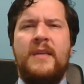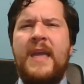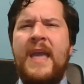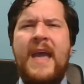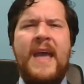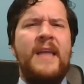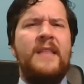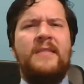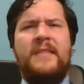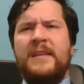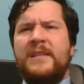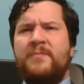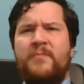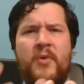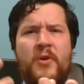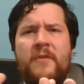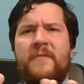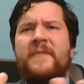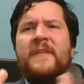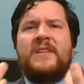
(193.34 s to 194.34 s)
They had this
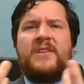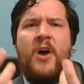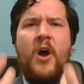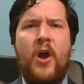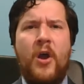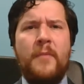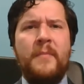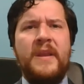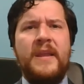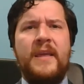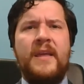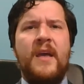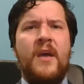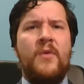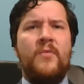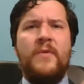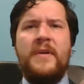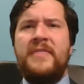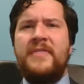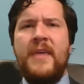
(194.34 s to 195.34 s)
perfect harmony
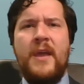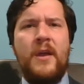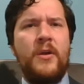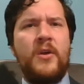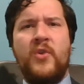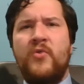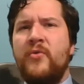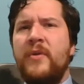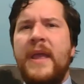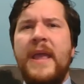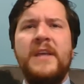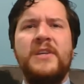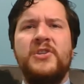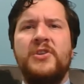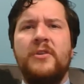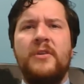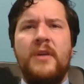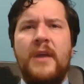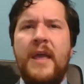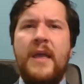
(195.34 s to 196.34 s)
with their
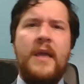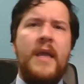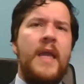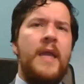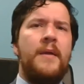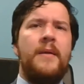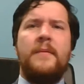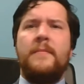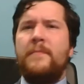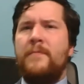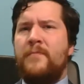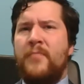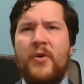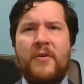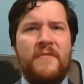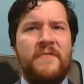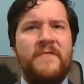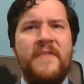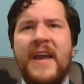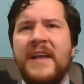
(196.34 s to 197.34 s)
creator, a, a,
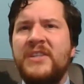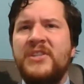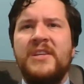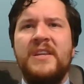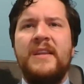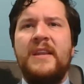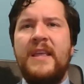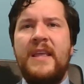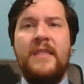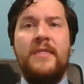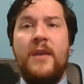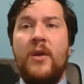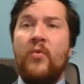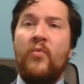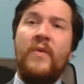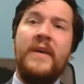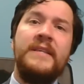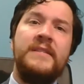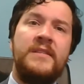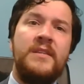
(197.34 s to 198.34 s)
perfection in
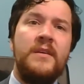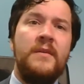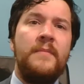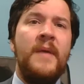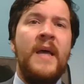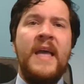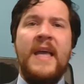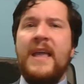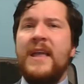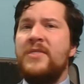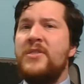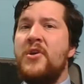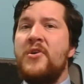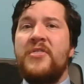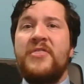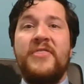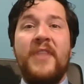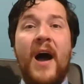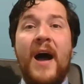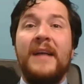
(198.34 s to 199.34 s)
their wisdom, in
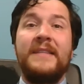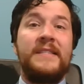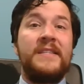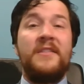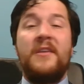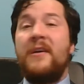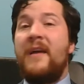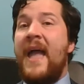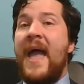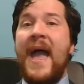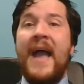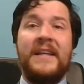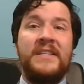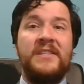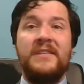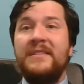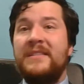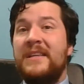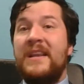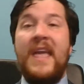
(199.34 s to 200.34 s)
their thoughts, in their
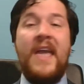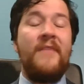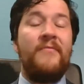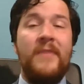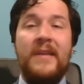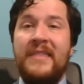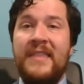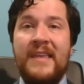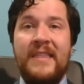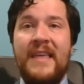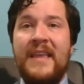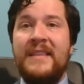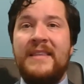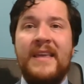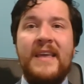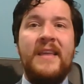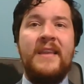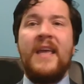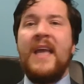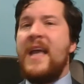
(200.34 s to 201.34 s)
actions, in everything they
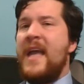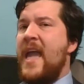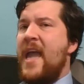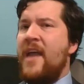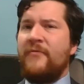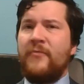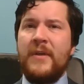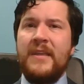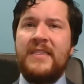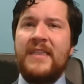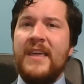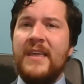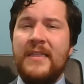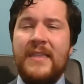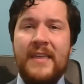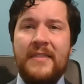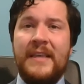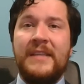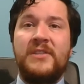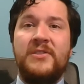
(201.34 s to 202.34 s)
did,
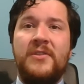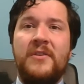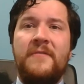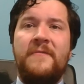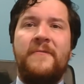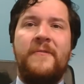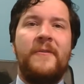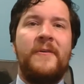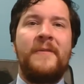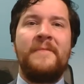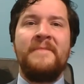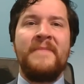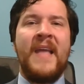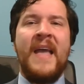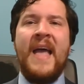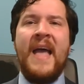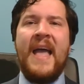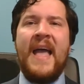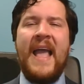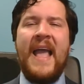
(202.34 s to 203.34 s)
everything that they stood for.
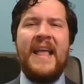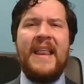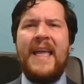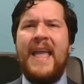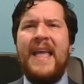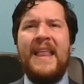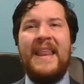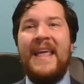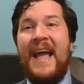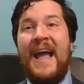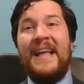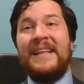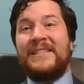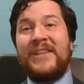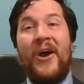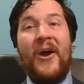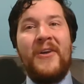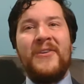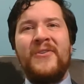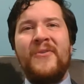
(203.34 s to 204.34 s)
And, and
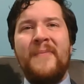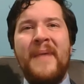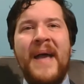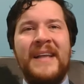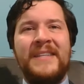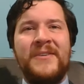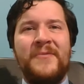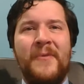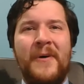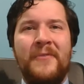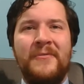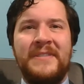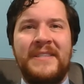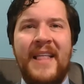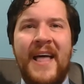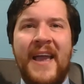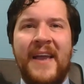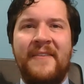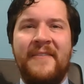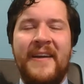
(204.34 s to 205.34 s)
it's hard to imagine what it
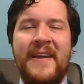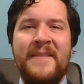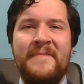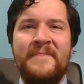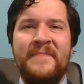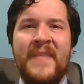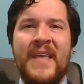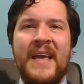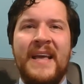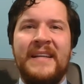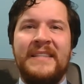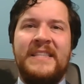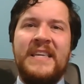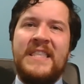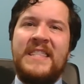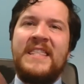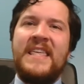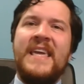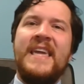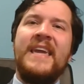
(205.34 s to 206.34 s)
was like, right?
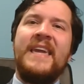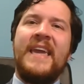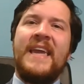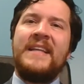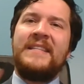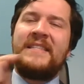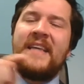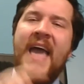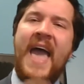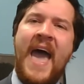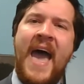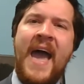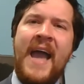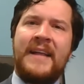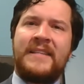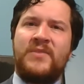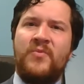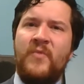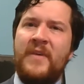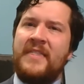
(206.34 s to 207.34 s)
To think and to
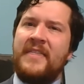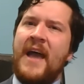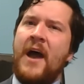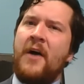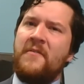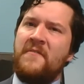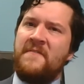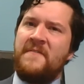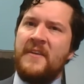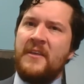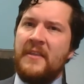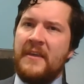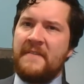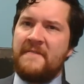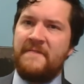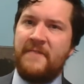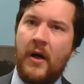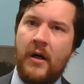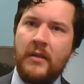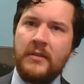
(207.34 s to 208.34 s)
act without
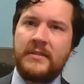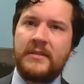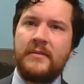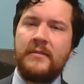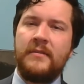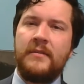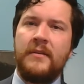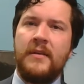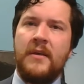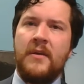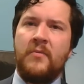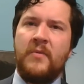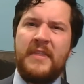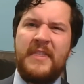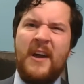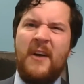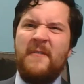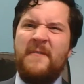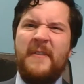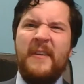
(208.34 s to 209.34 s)
feeling fault,
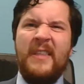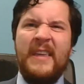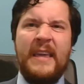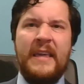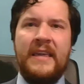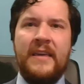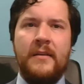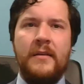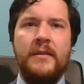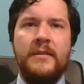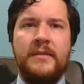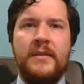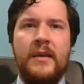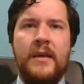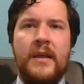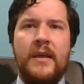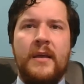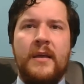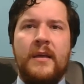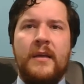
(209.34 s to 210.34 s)
without feeling guilt,
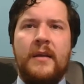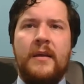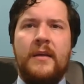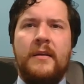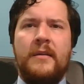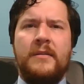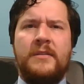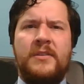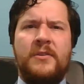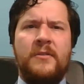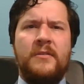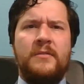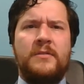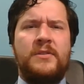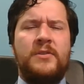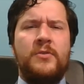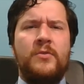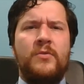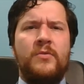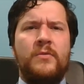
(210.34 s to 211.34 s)
to
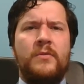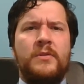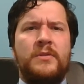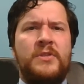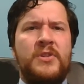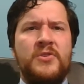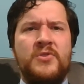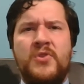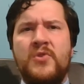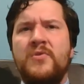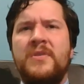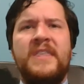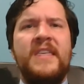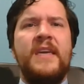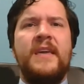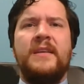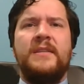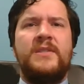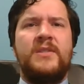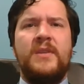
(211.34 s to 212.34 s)
to to do
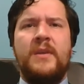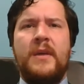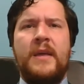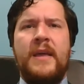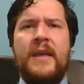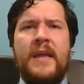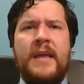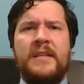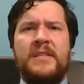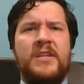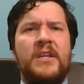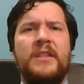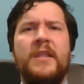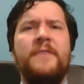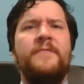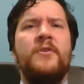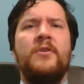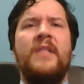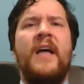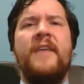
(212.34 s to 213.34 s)
things and to
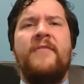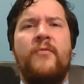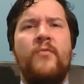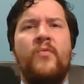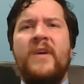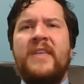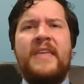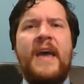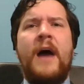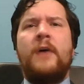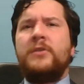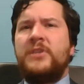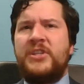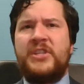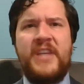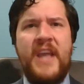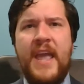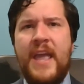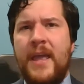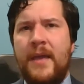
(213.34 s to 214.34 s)
live your life without
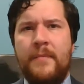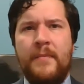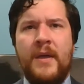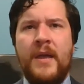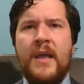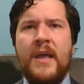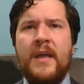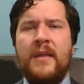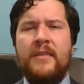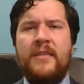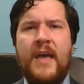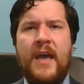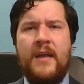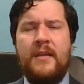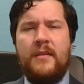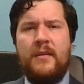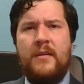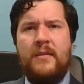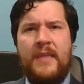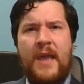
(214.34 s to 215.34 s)
shame
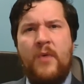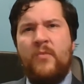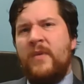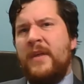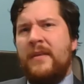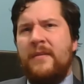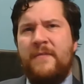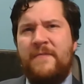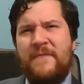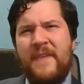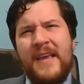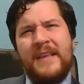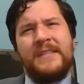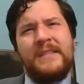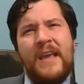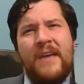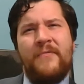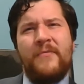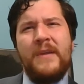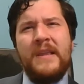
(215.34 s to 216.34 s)
that that we
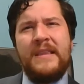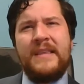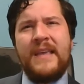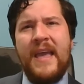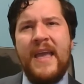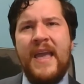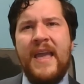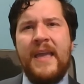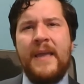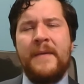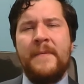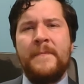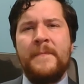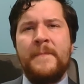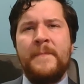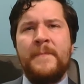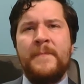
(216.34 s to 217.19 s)
face every day